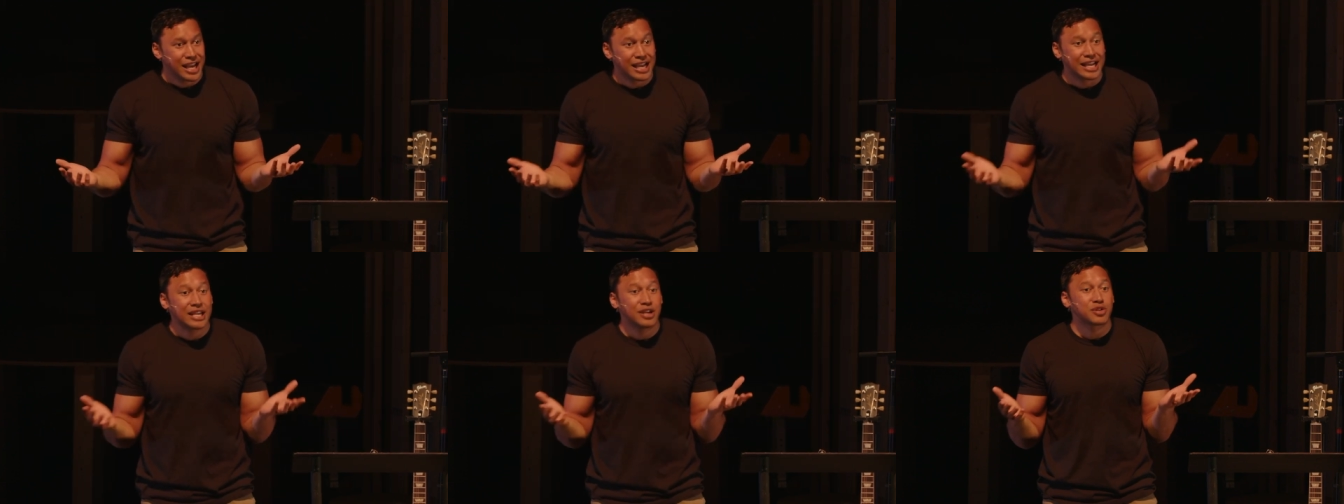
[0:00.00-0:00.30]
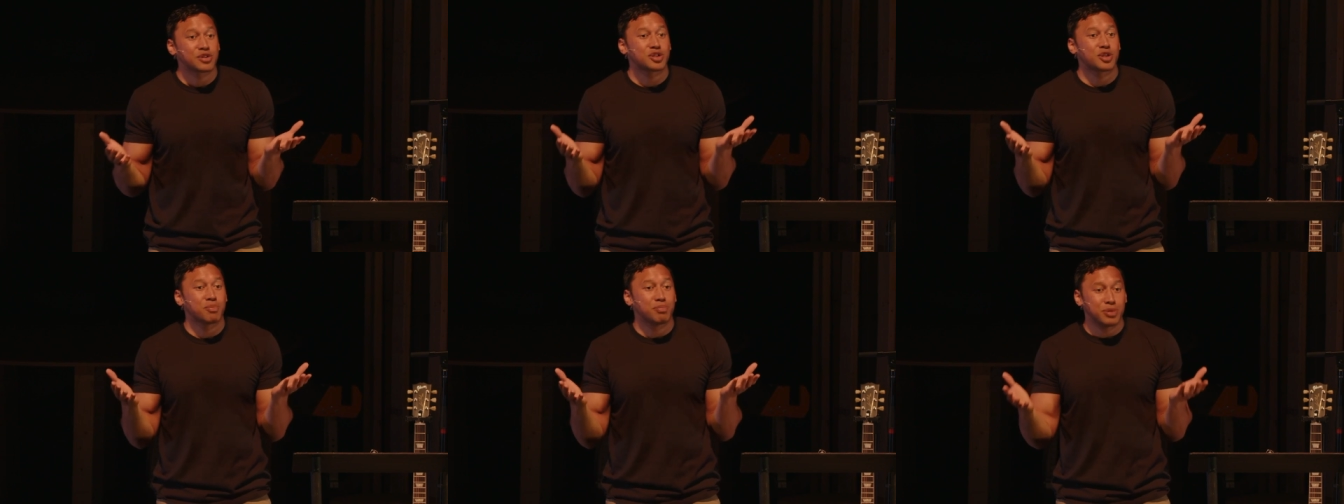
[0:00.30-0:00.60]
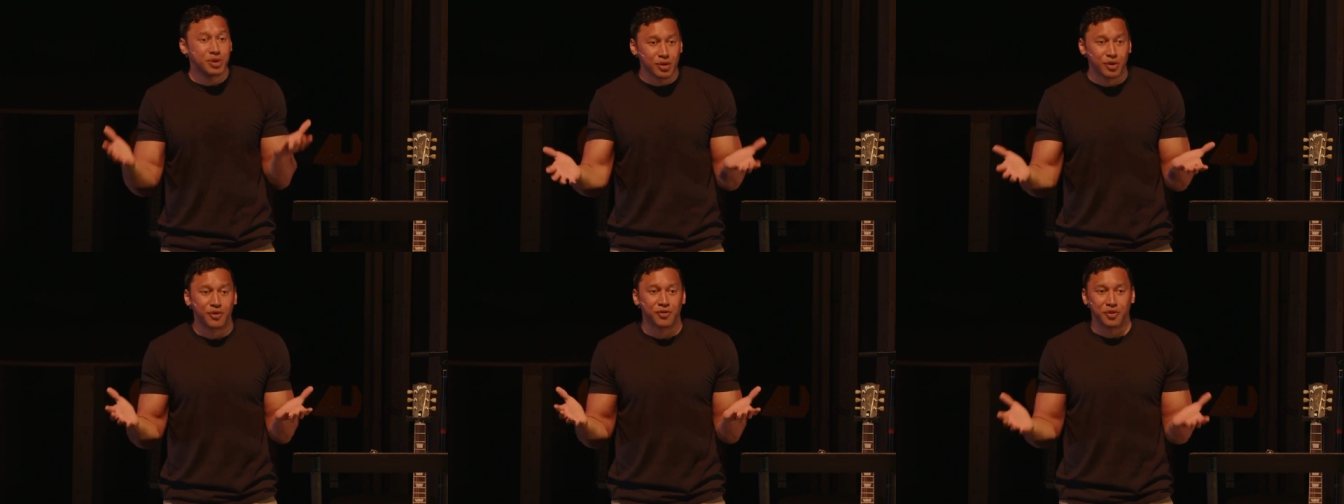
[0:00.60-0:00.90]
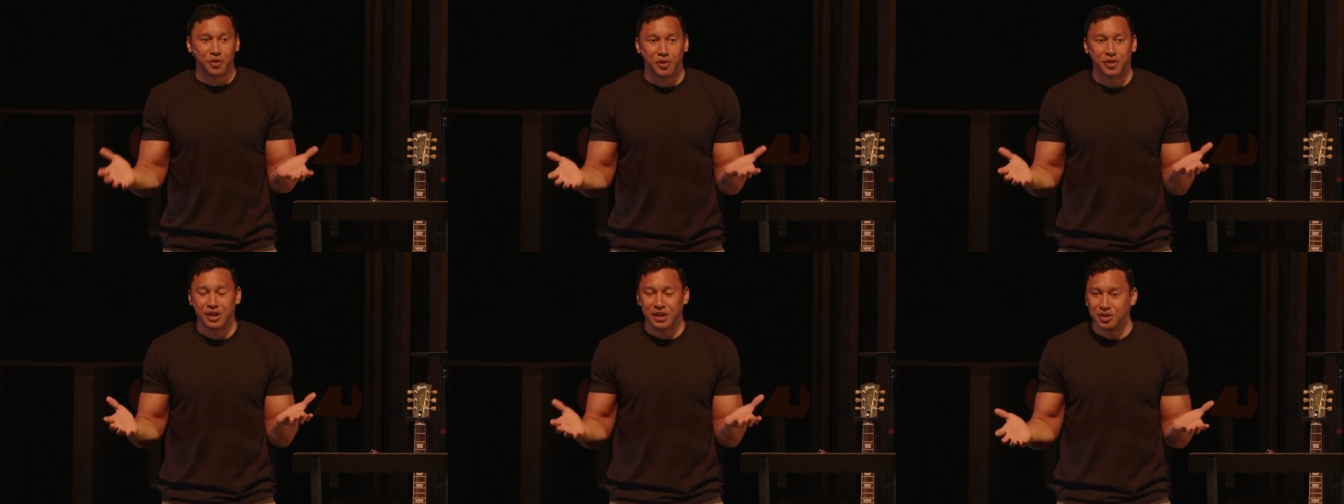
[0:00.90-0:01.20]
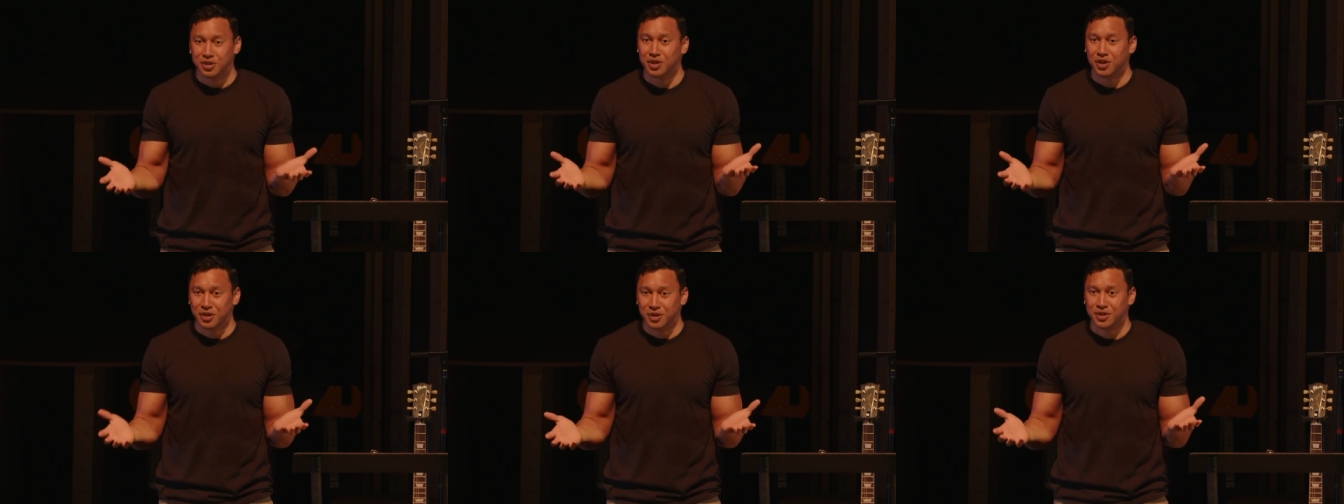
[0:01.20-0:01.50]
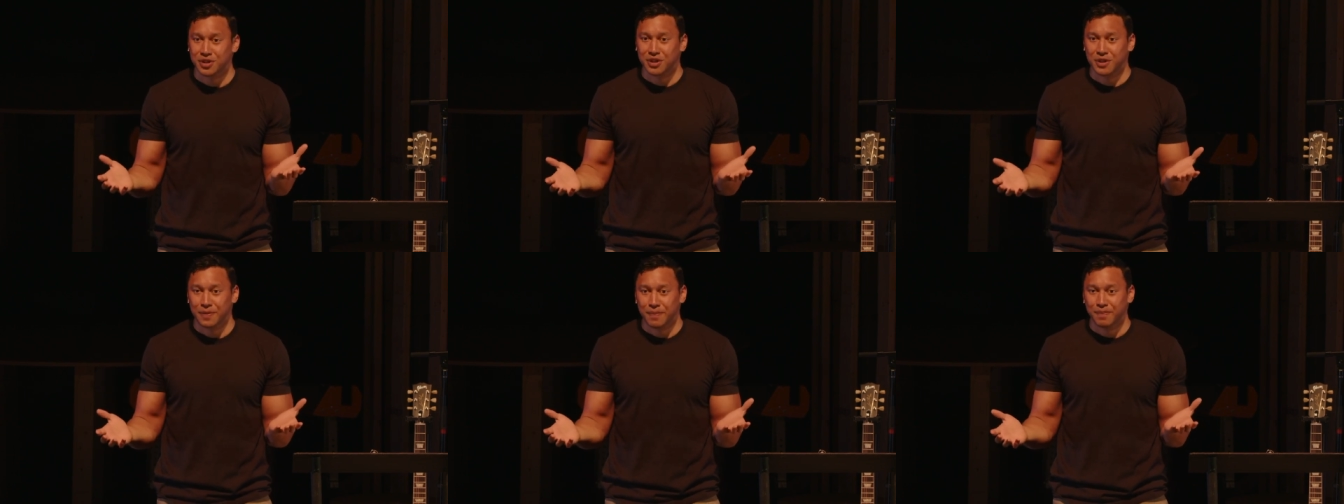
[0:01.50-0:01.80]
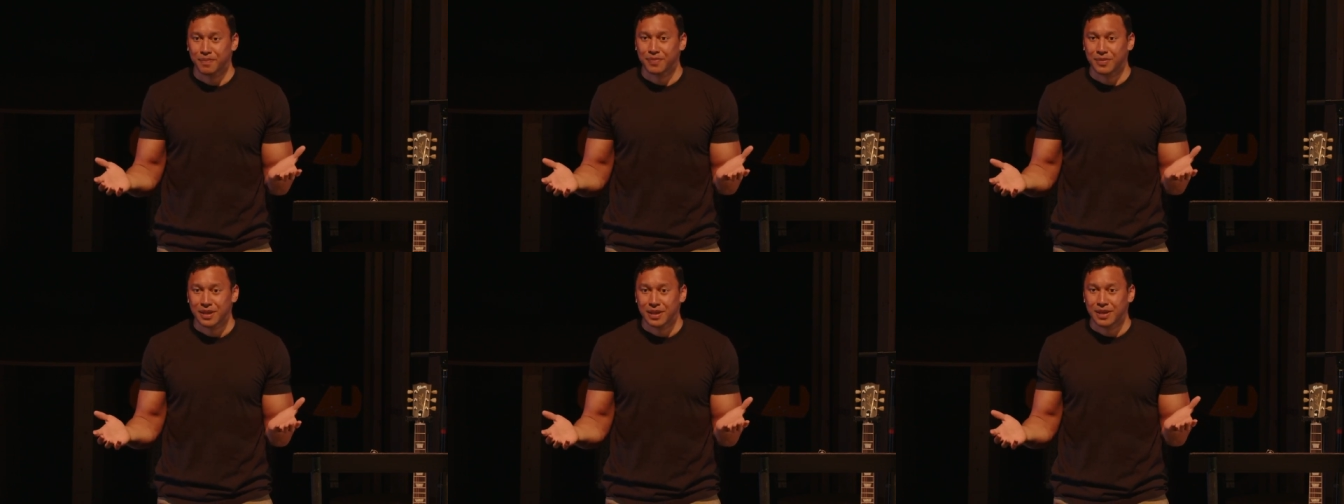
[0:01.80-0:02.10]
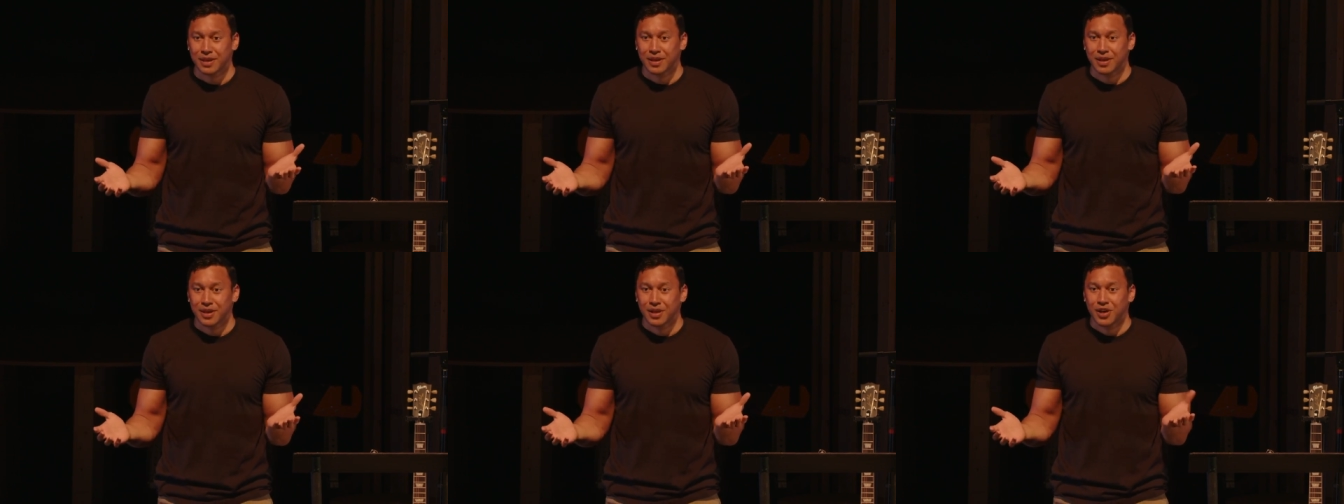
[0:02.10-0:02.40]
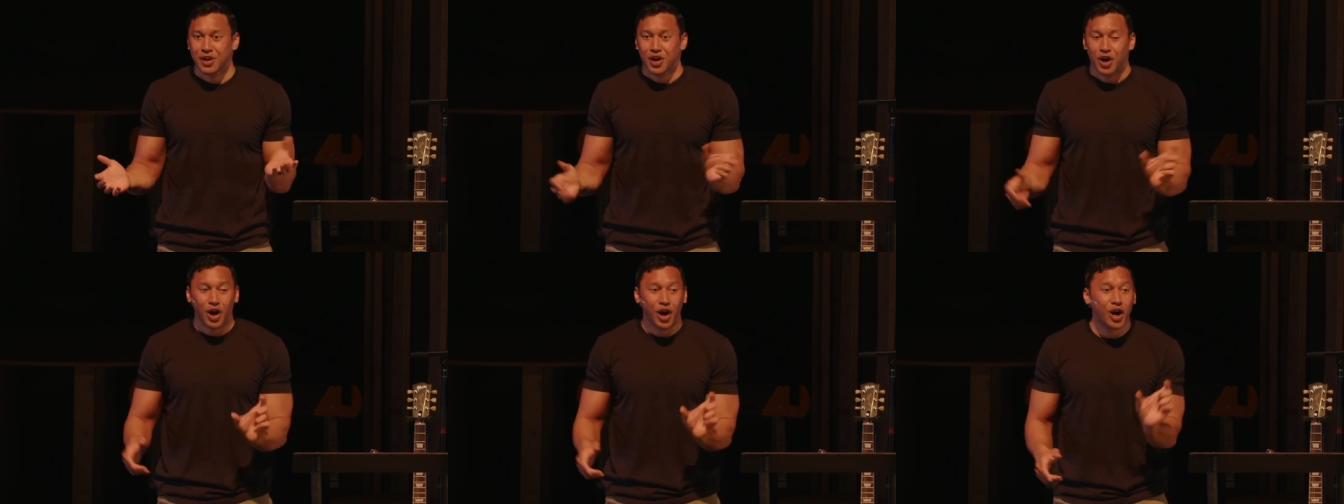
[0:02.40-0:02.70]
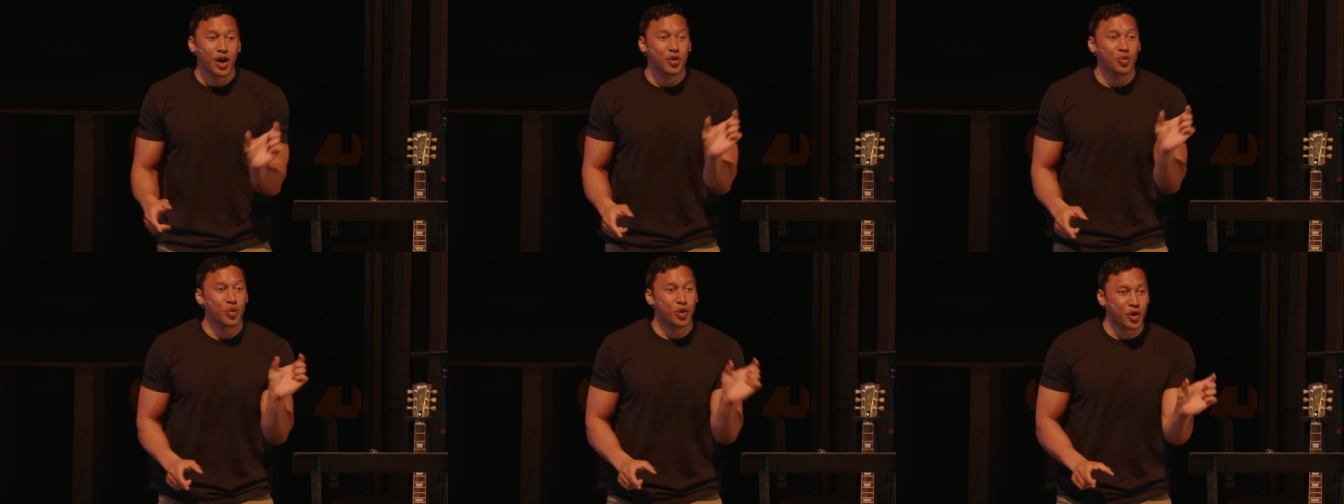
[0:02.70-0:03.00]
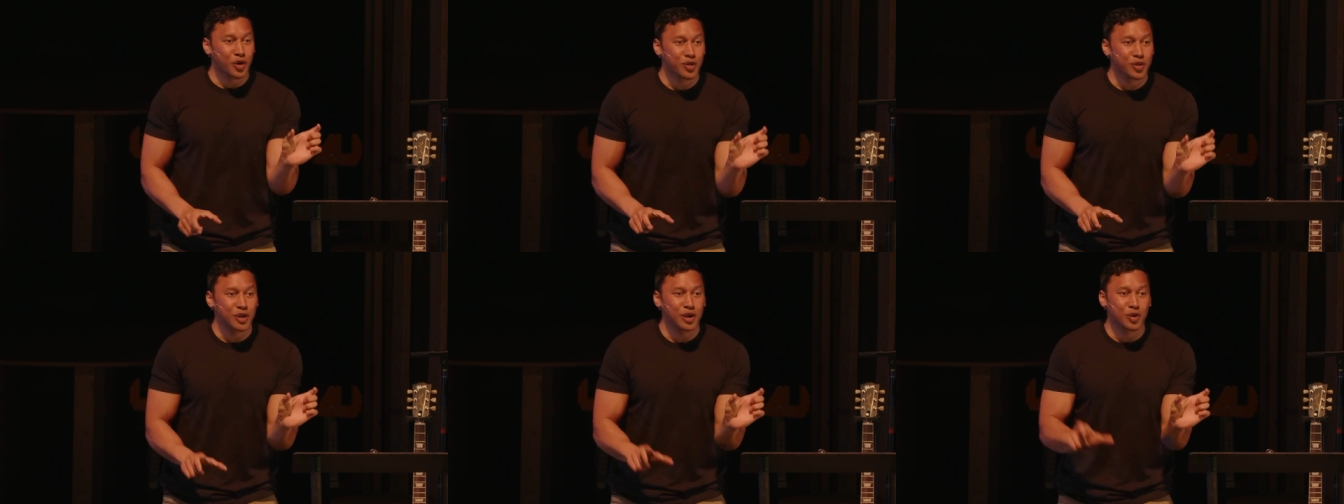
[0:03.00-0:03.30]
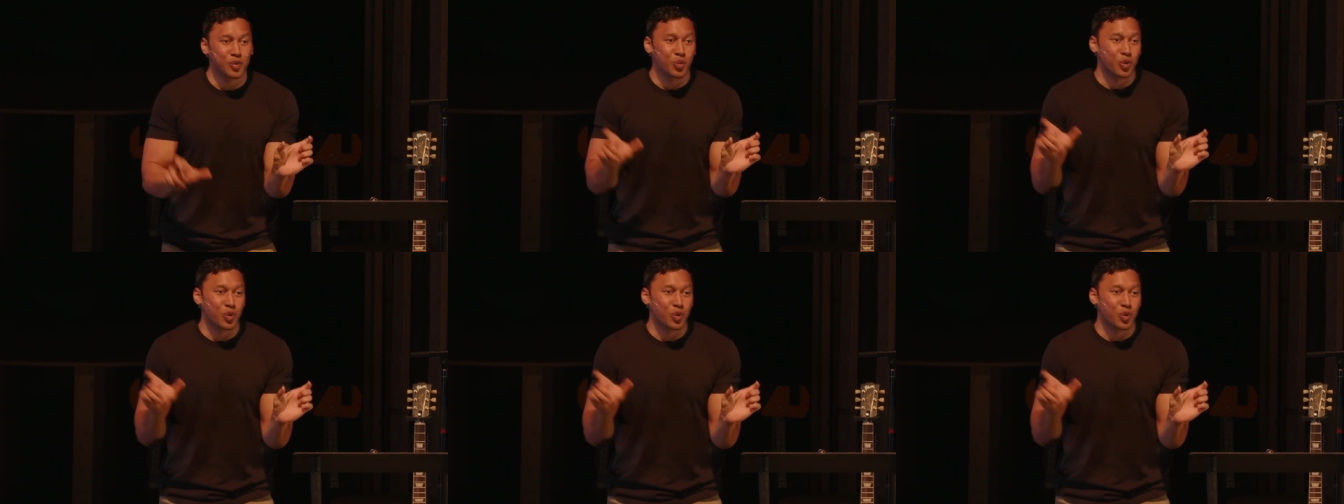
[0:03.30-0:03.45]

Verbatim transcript: And here's the beautiful thing, church unworthy